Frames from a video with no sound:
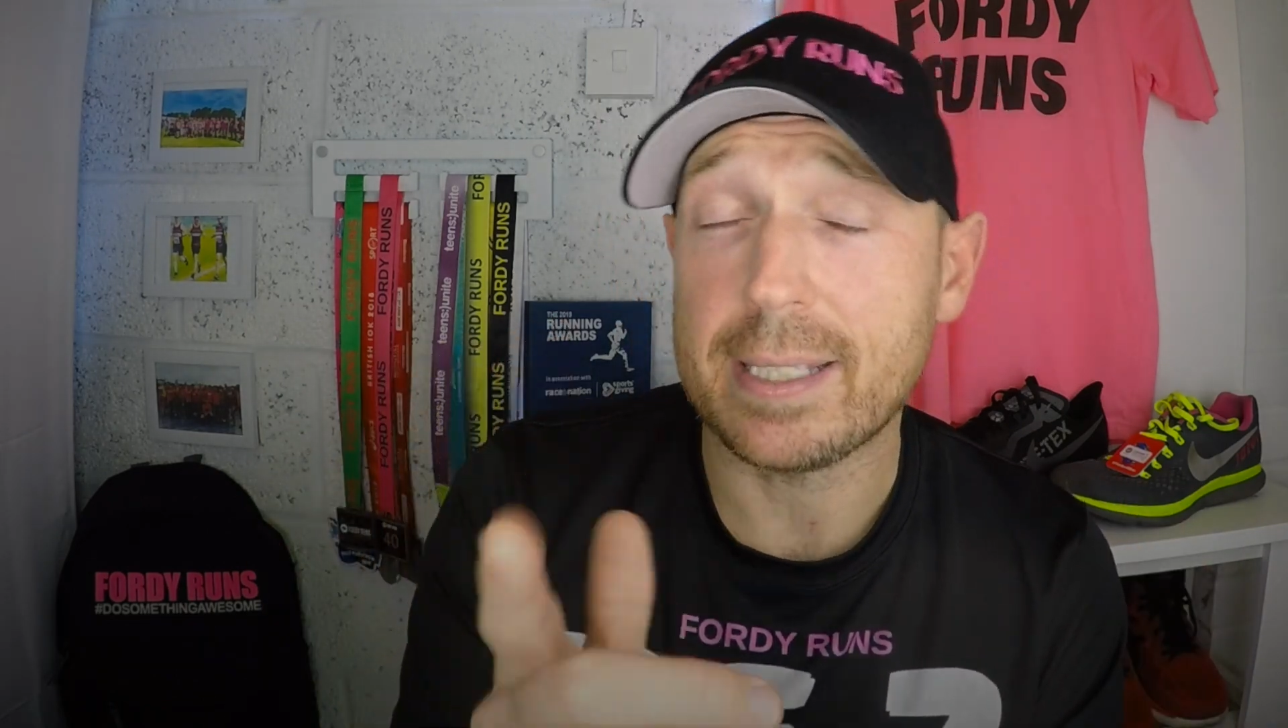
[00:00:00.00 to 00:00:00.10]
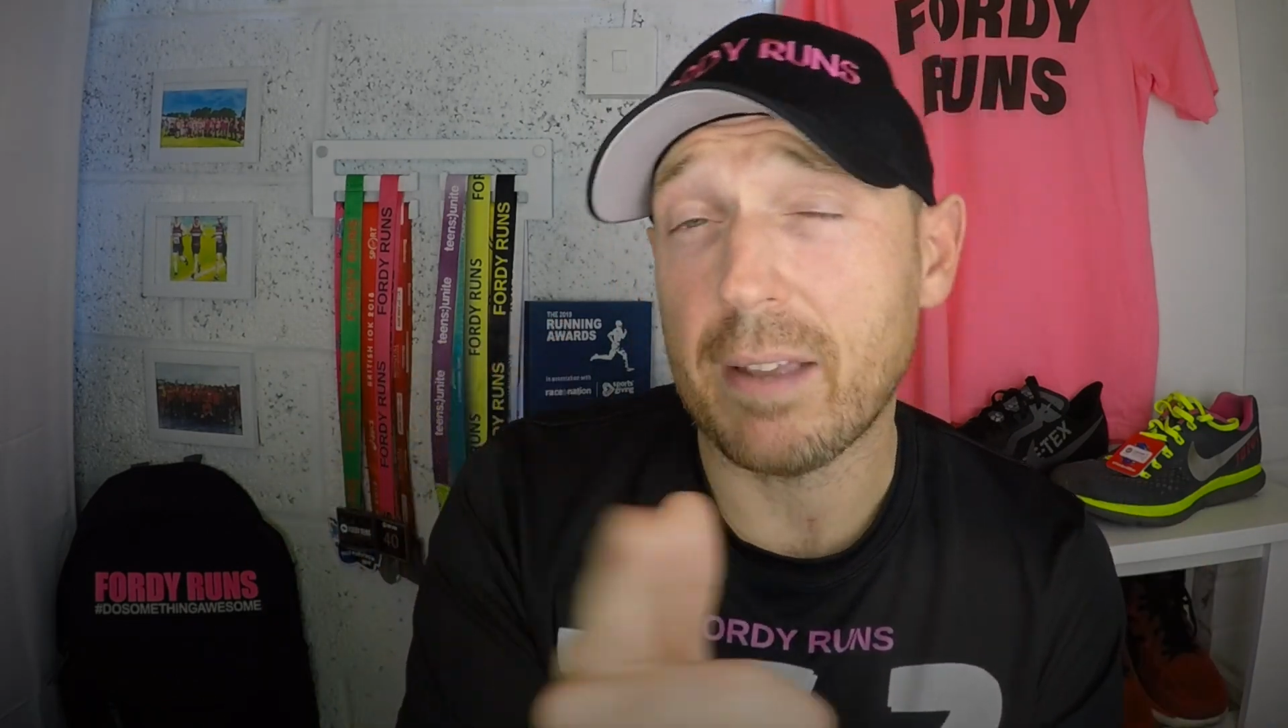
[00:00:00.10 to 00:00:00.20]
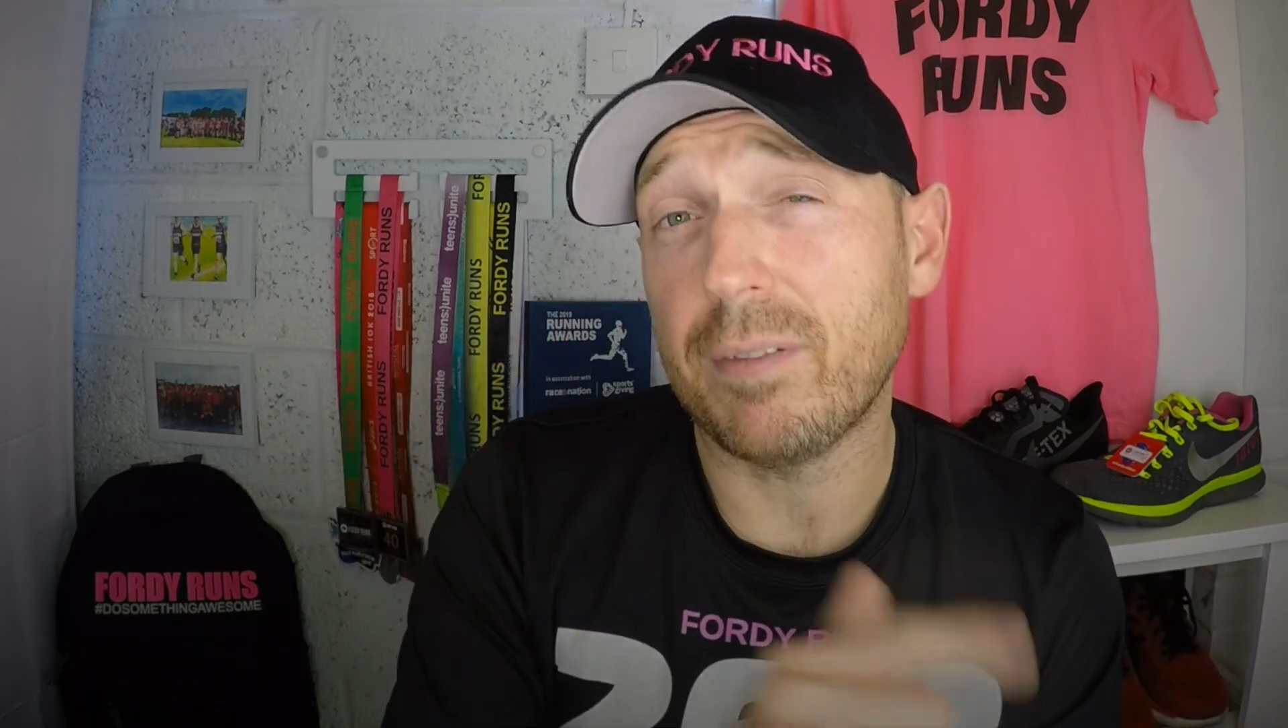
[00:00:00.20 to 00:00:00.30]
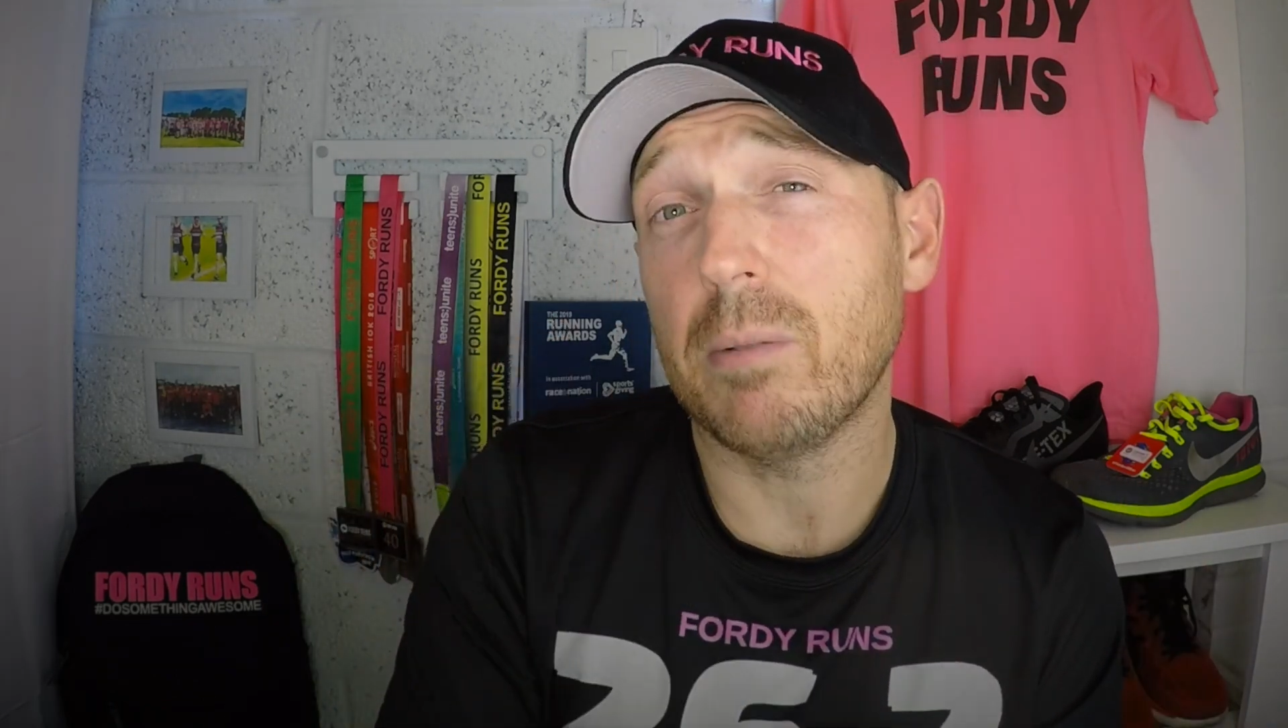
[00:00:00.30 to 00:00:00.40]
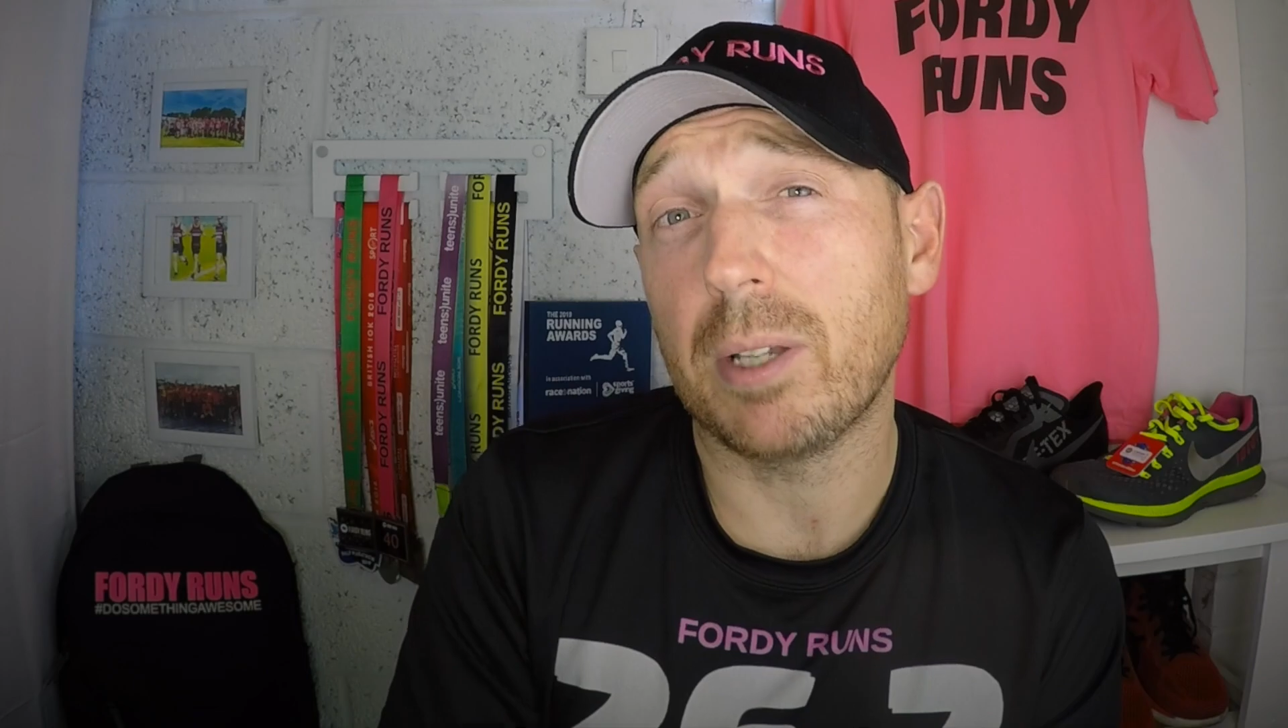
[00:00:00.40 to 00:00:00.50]

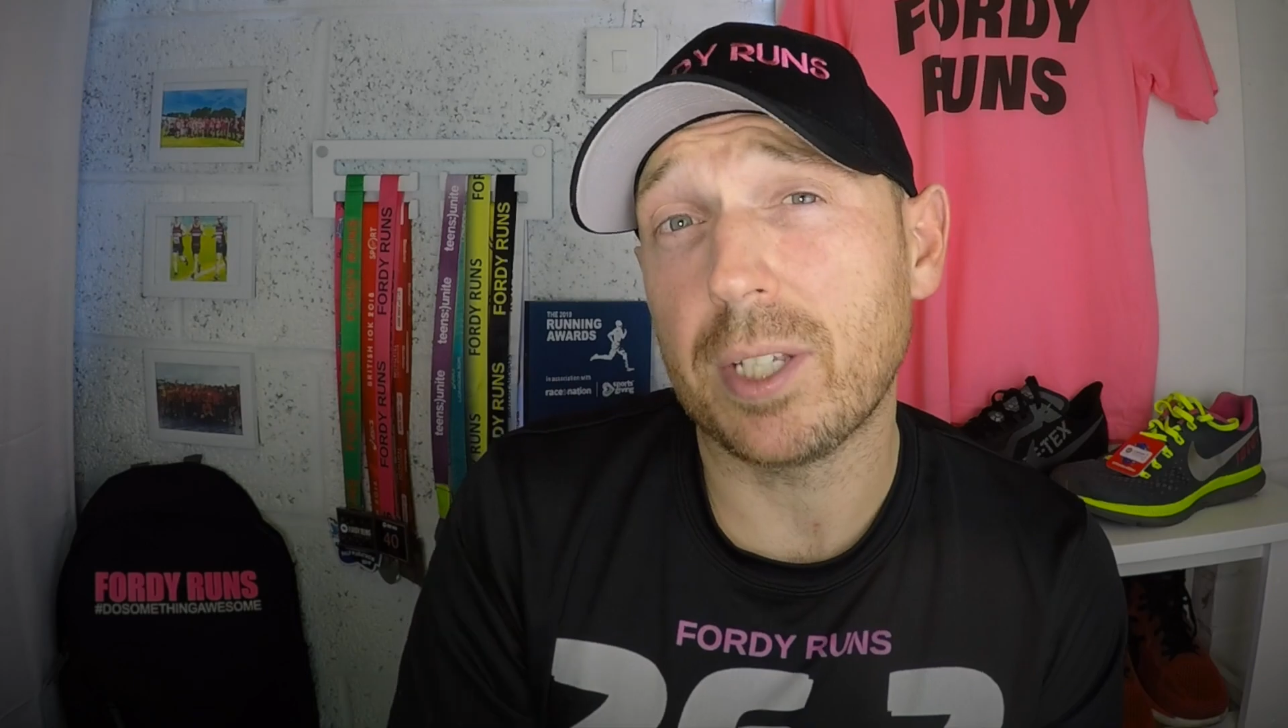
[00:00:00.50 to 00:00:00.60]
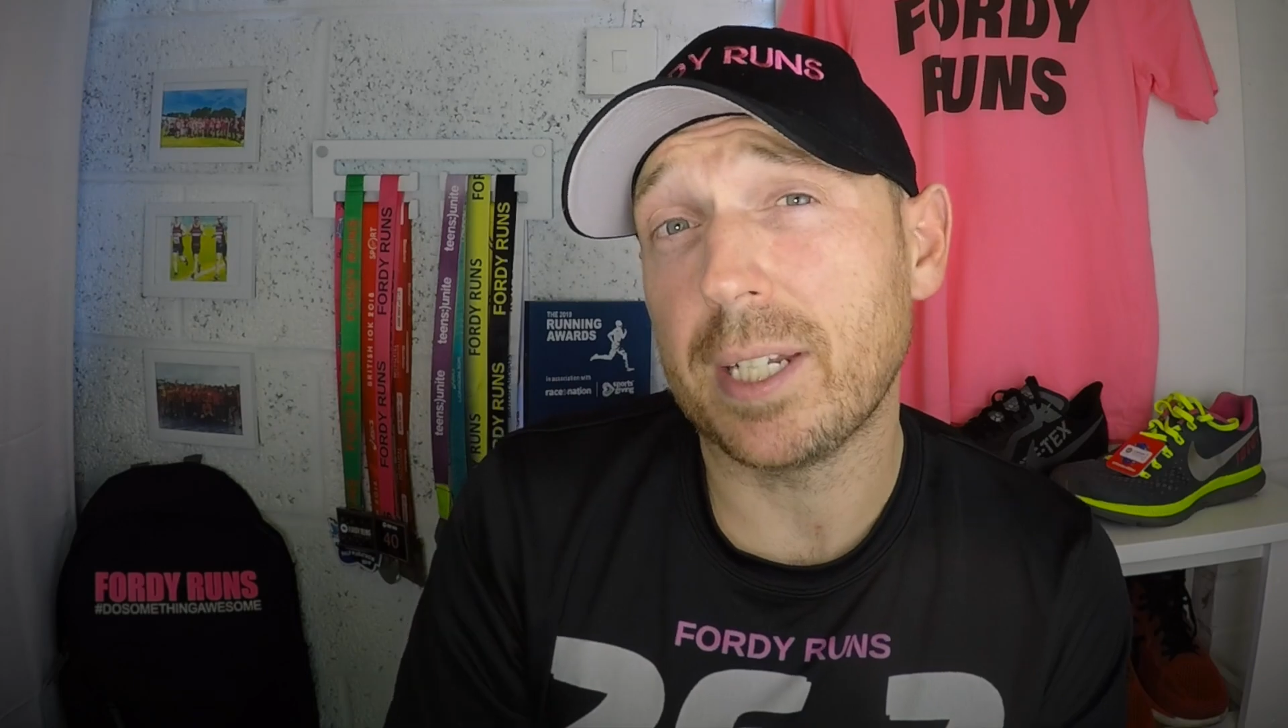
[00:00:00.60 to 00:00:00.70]
definitely one